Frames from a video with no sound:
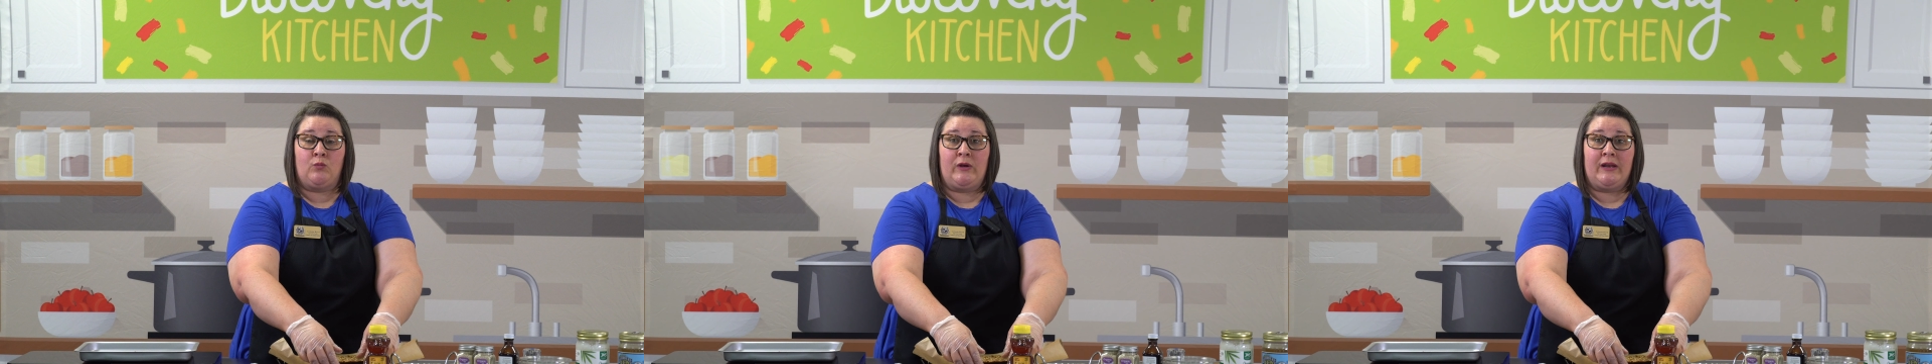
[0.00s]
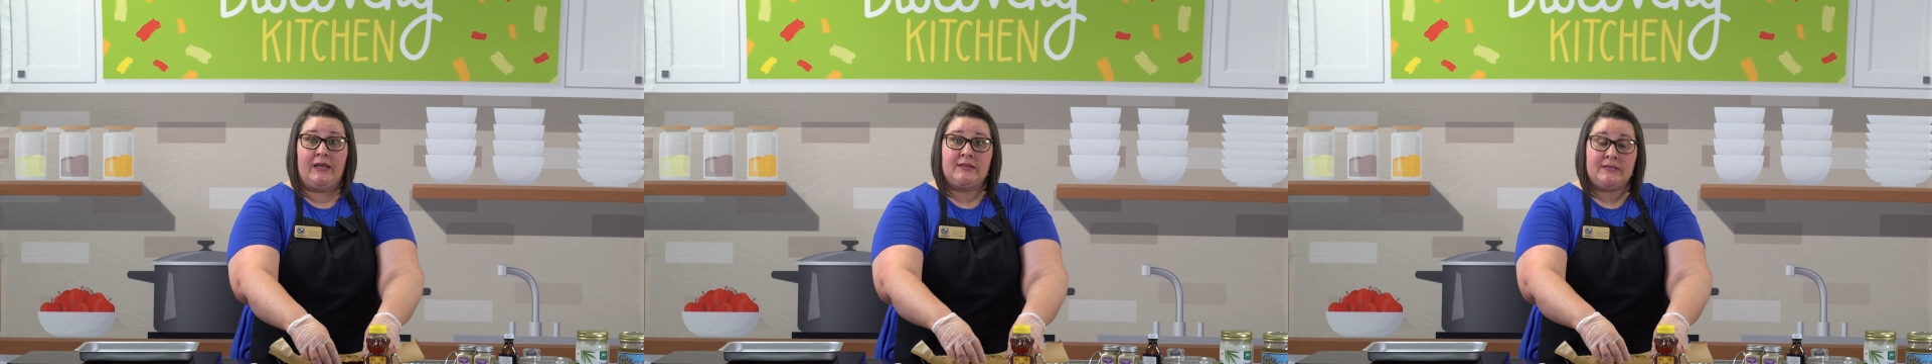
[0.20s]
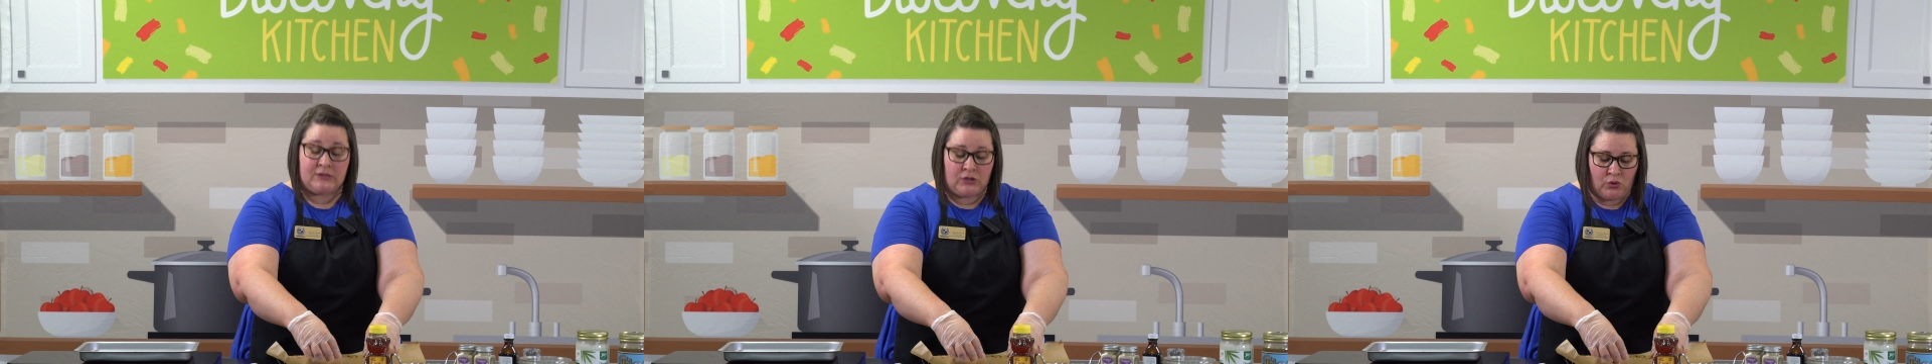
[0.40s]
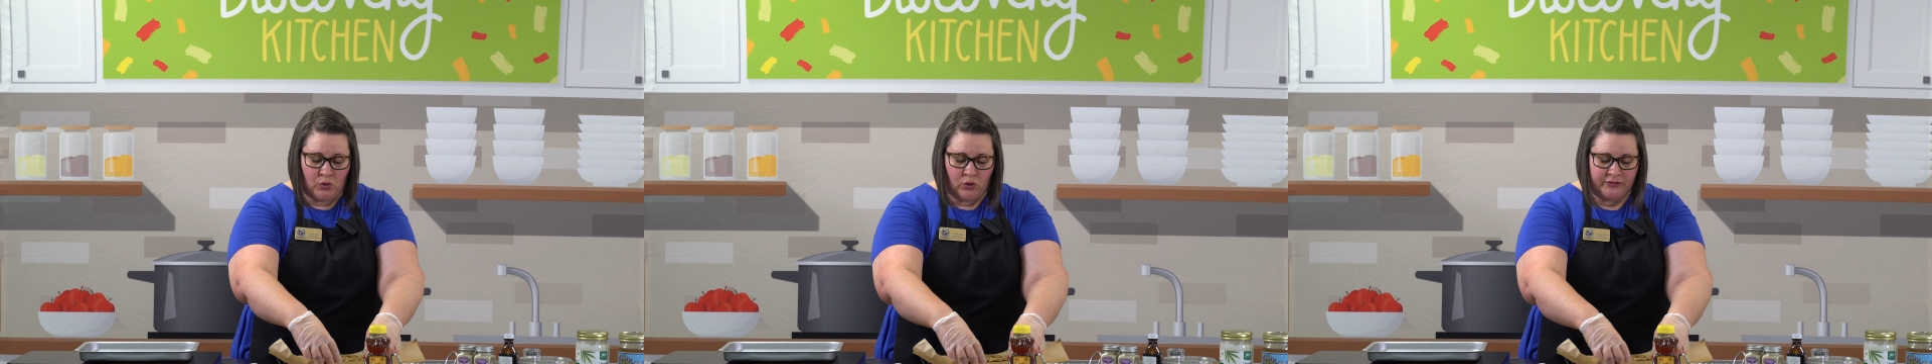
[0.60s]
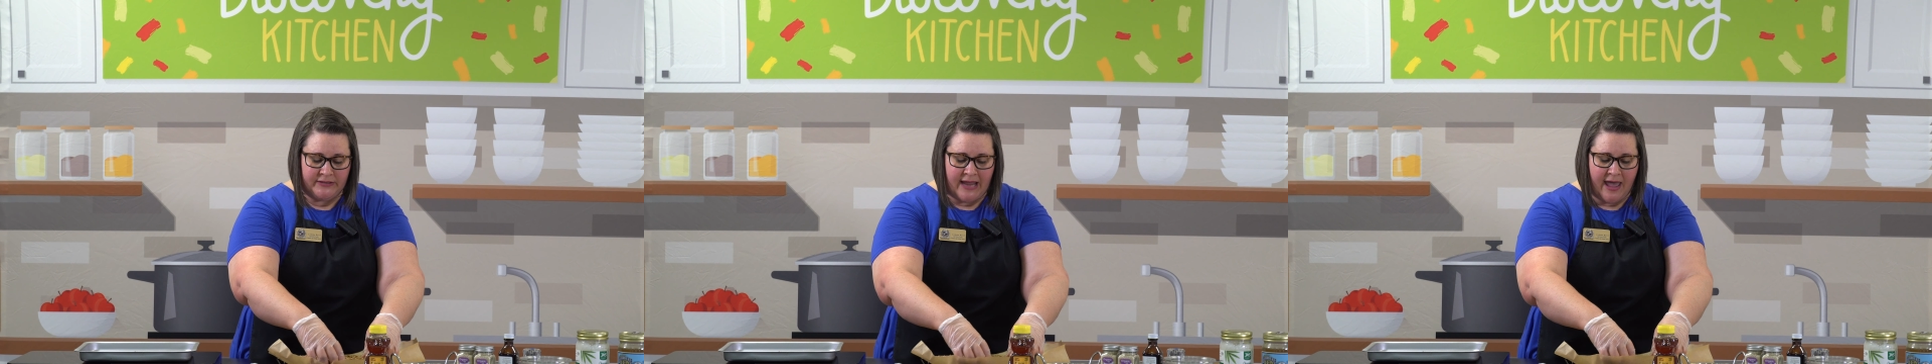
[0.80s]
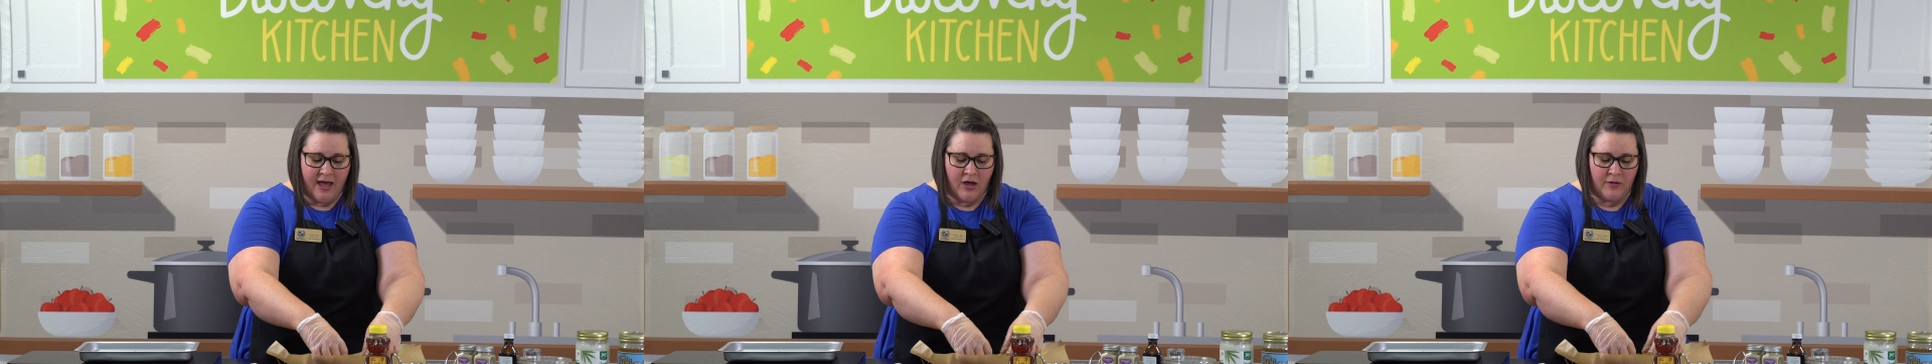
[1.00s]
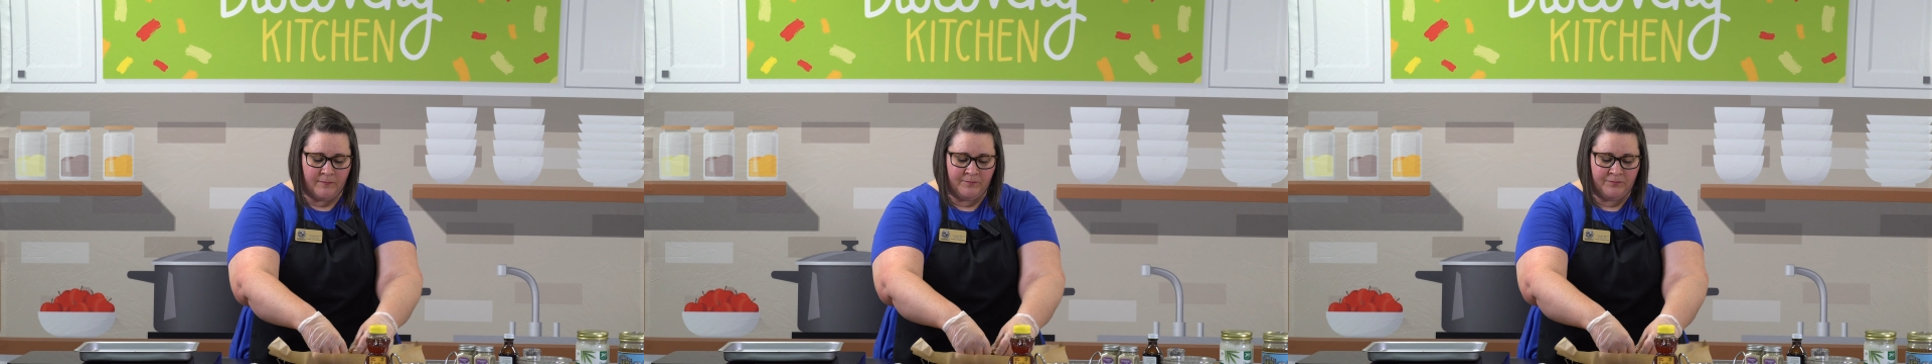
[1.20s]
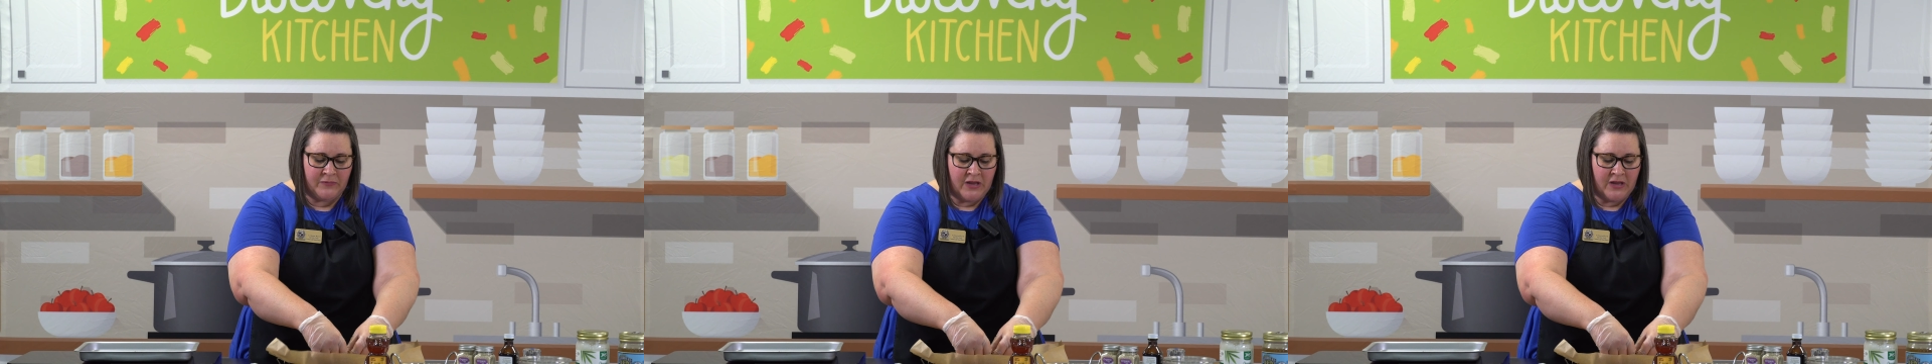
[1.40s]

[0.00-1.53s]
when it gets cooled down,